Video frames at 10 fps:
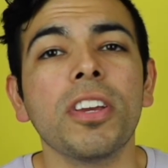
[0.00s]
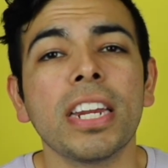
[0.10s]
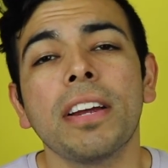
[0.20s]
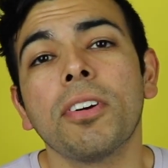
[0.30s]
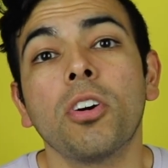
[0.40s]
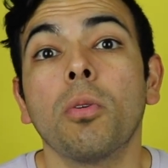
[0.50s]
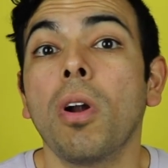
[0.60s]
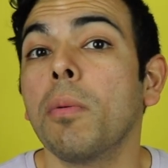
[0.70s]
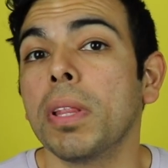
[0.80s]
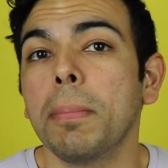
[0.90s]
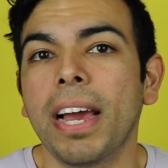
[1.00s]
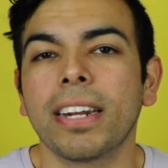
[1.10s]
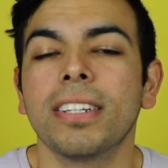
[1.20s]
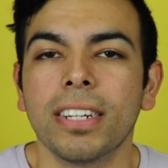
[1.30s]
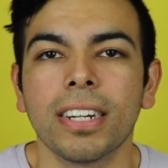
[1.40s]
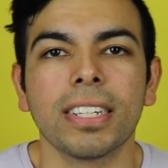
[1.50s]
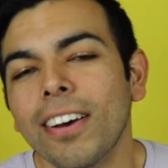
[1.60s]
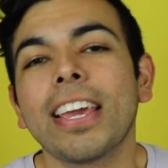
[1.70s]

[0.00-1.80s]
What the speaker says: you can never go wrong with a black tux.